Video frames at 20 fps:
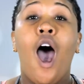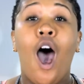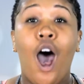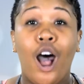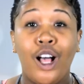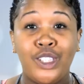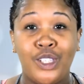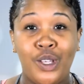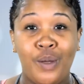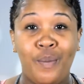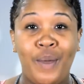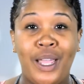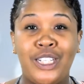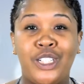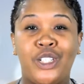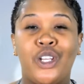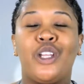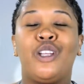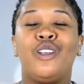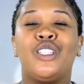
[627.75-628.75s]
Also, make
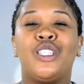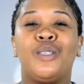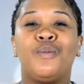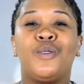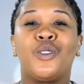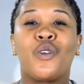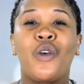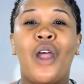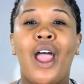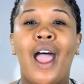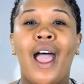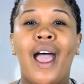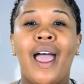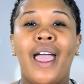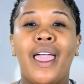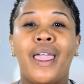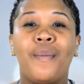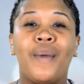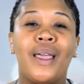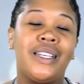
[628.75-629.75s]
sure you
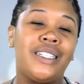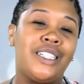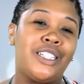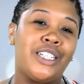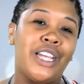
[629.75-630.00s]
subscribe,